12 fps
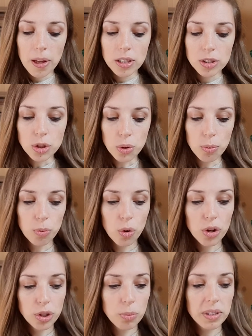So the more
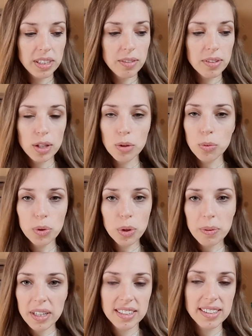you believe that you will
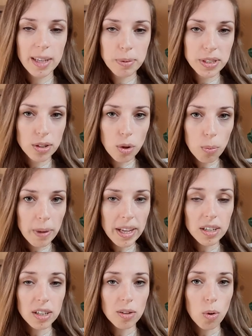be accepted no
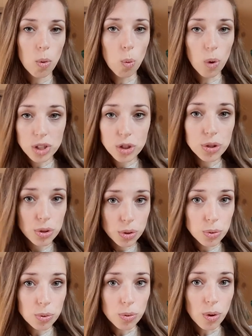matter what you
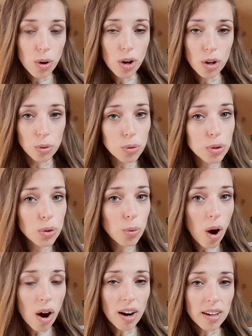do or who you
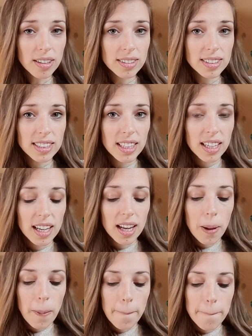are,
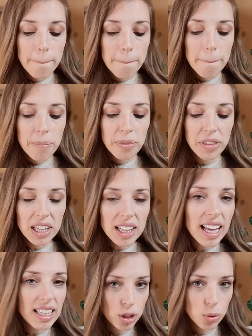the
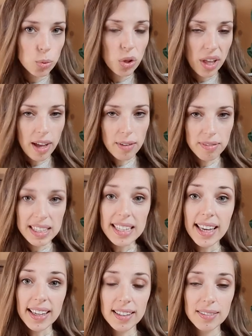less you will have the
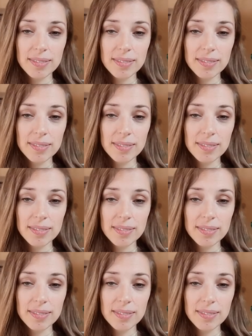ick.